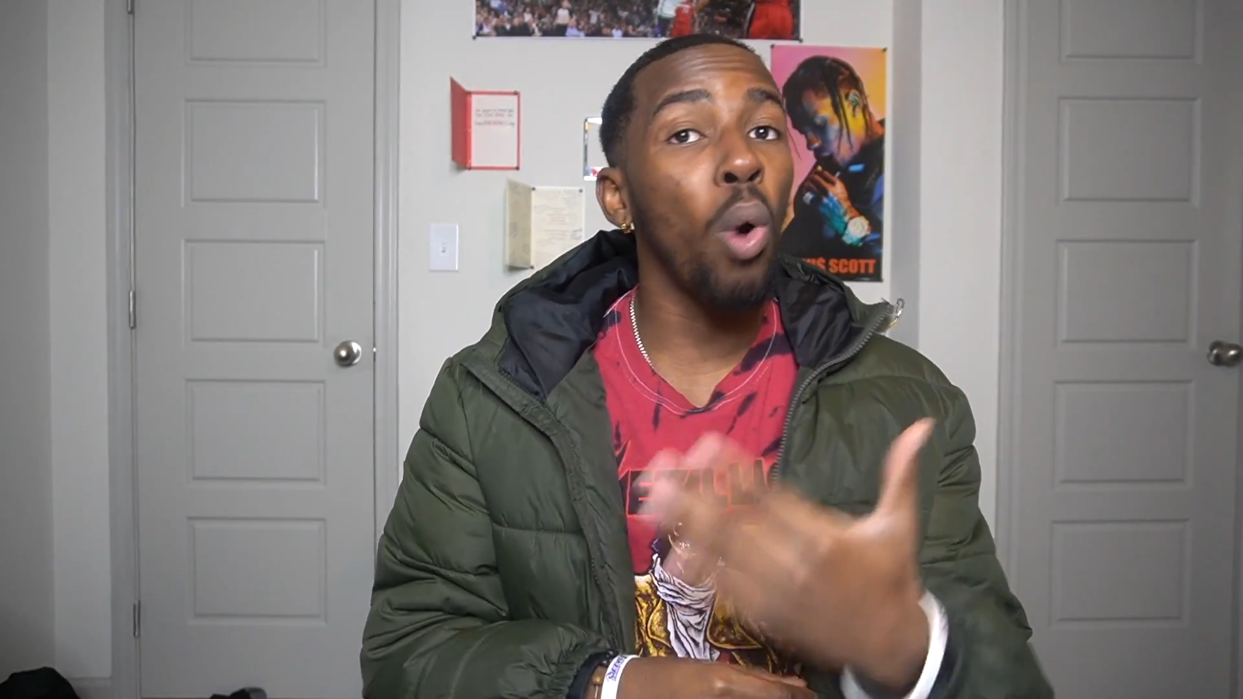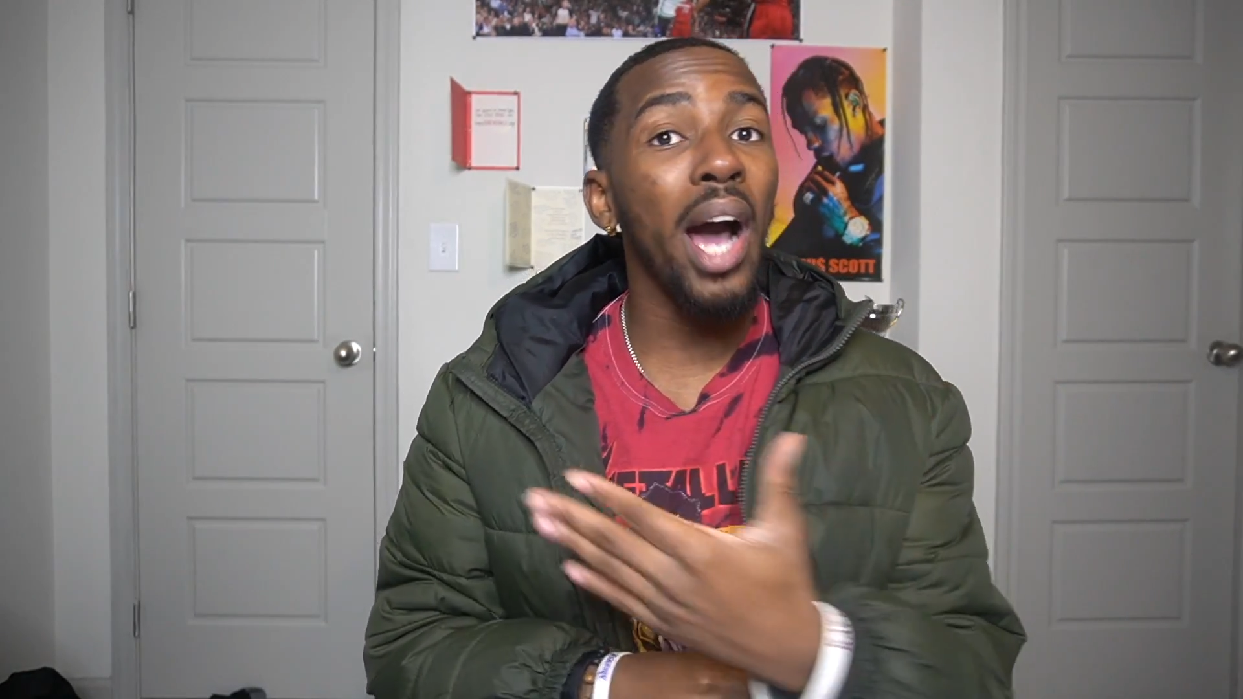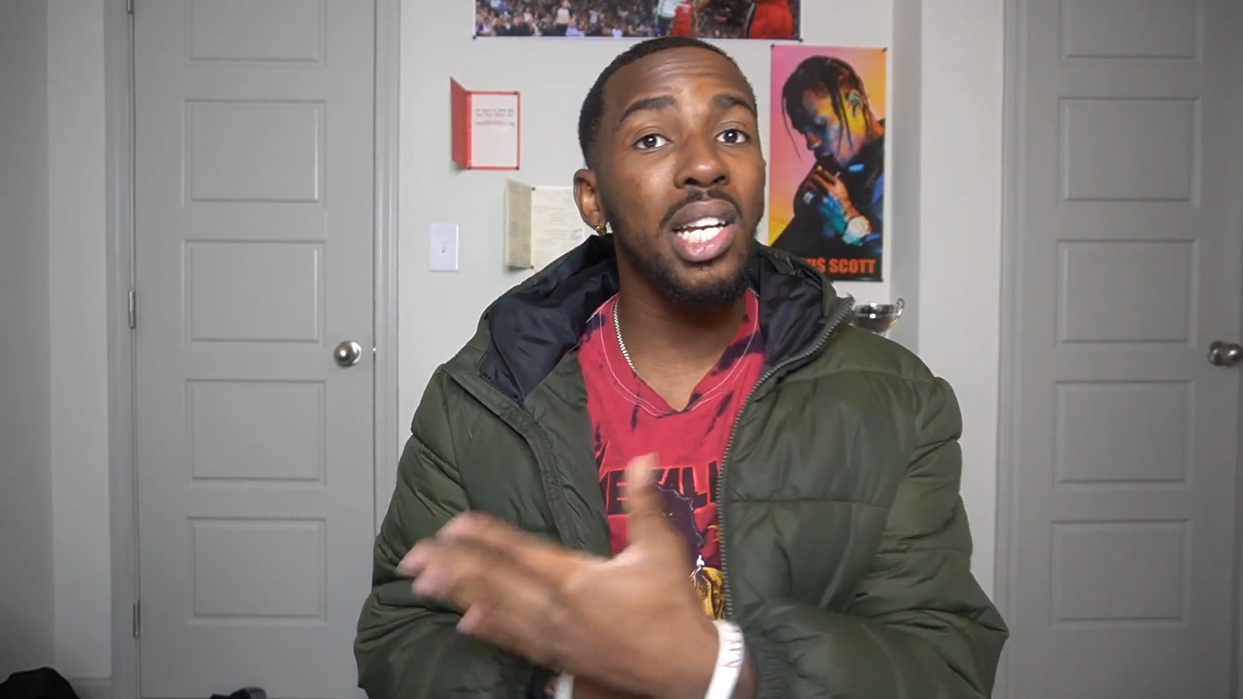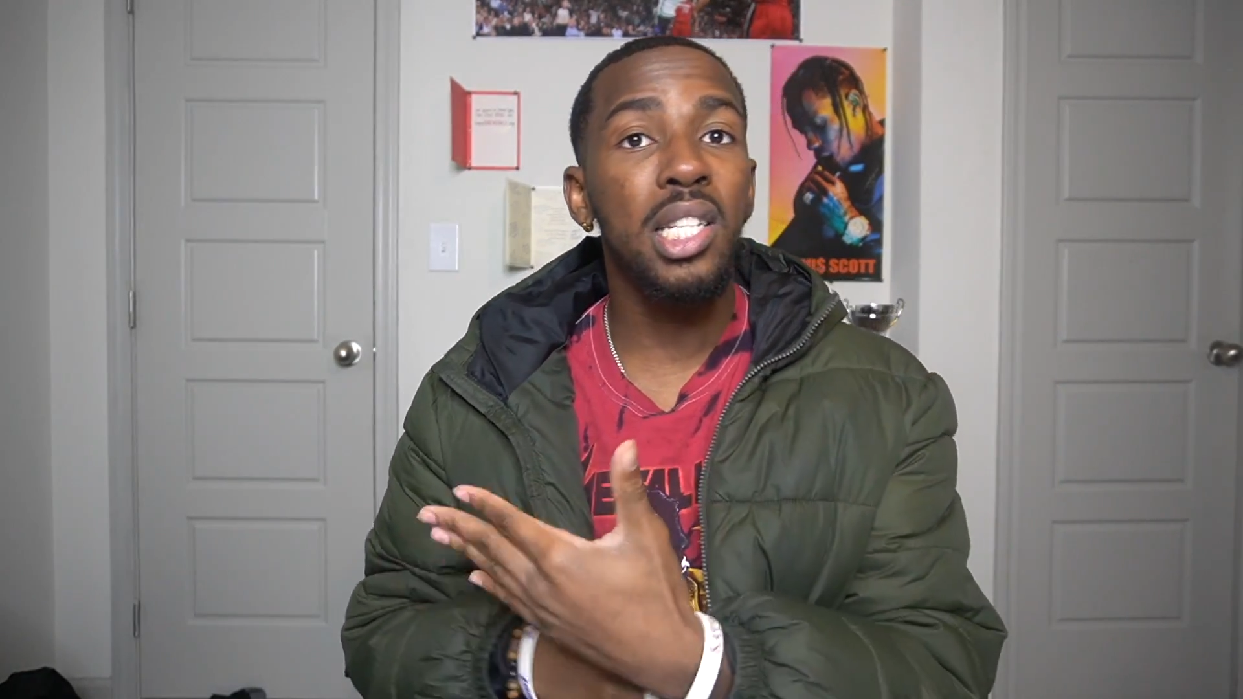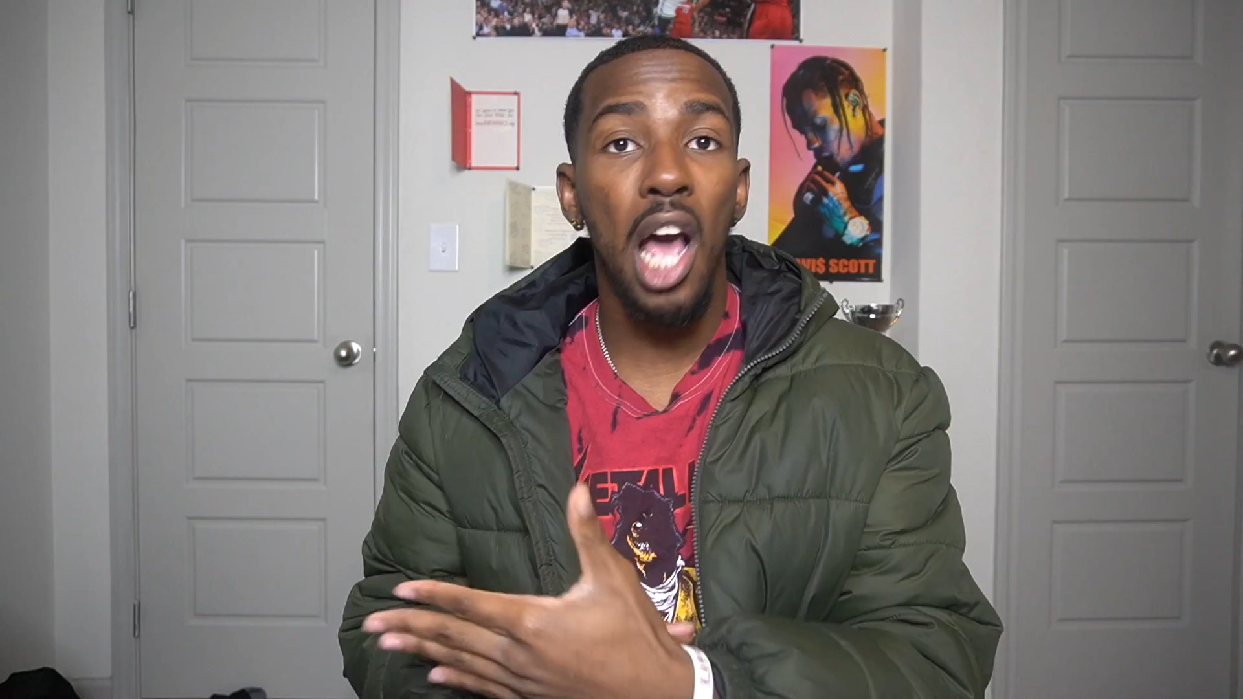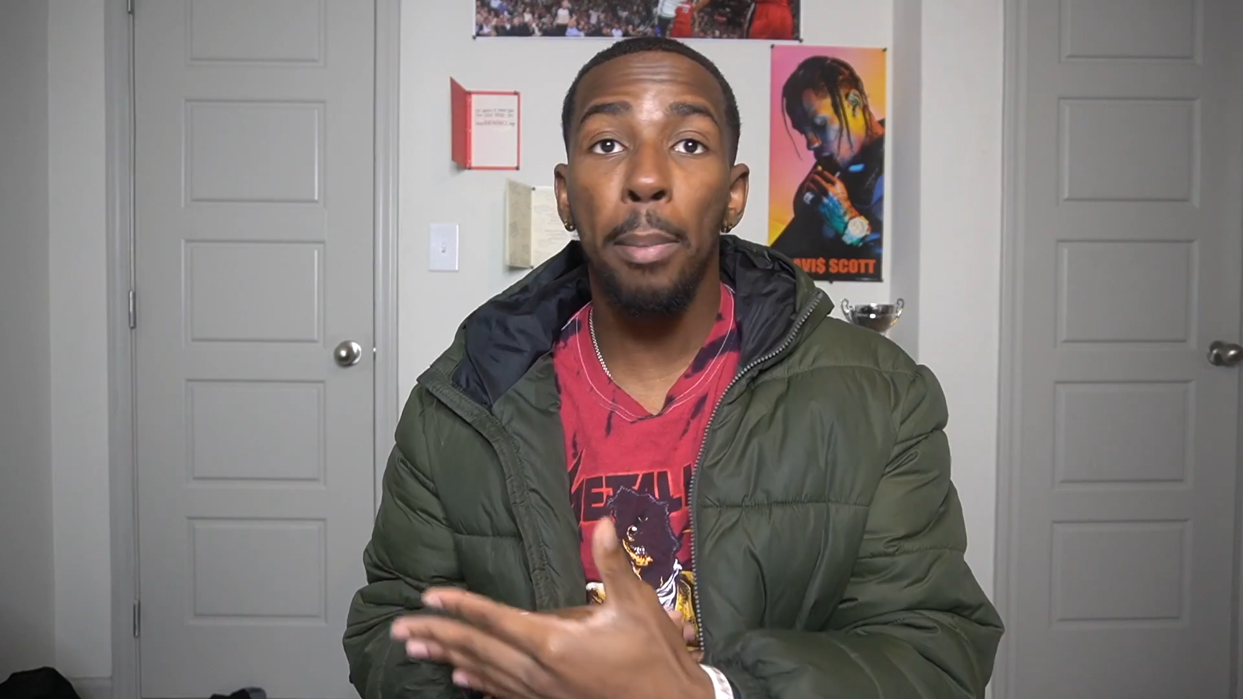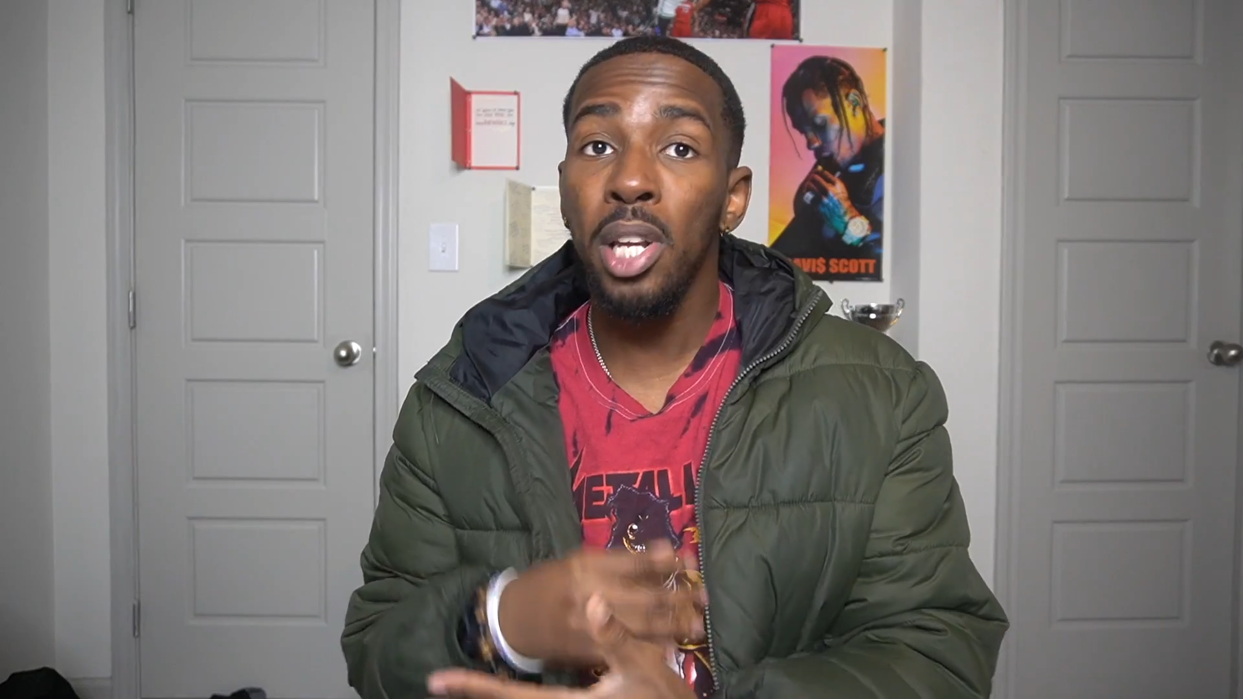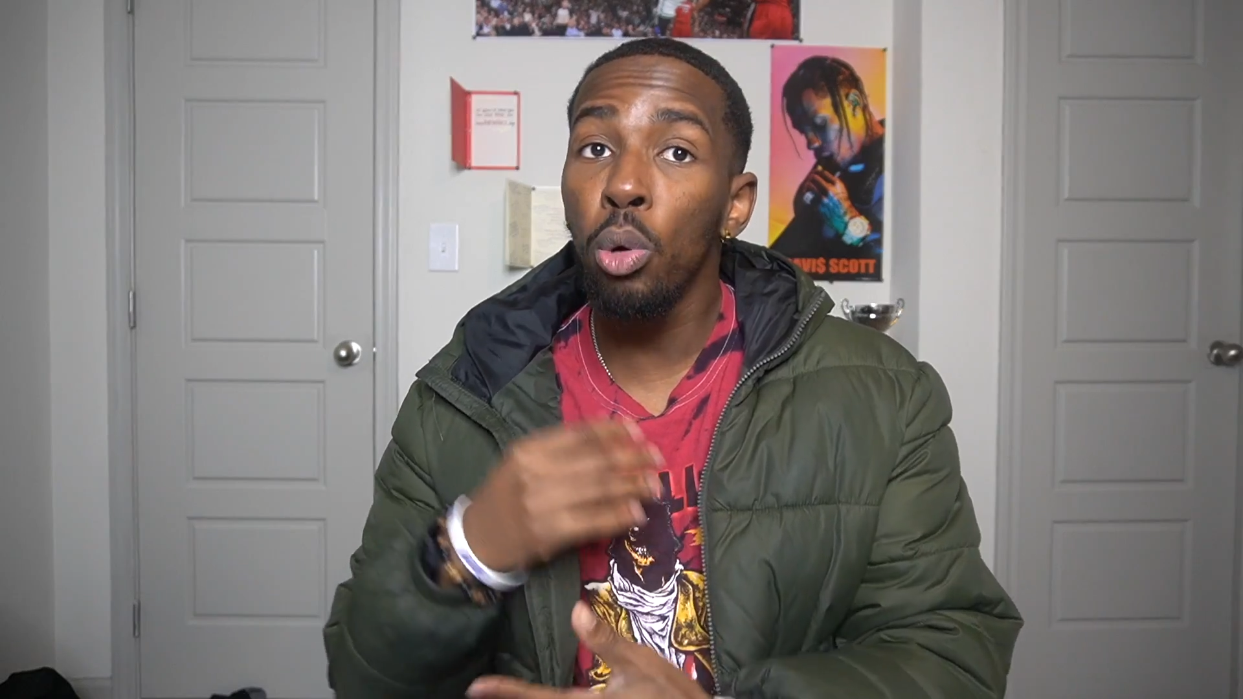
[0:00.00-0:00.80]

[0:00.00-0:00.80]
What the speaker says: why this happened.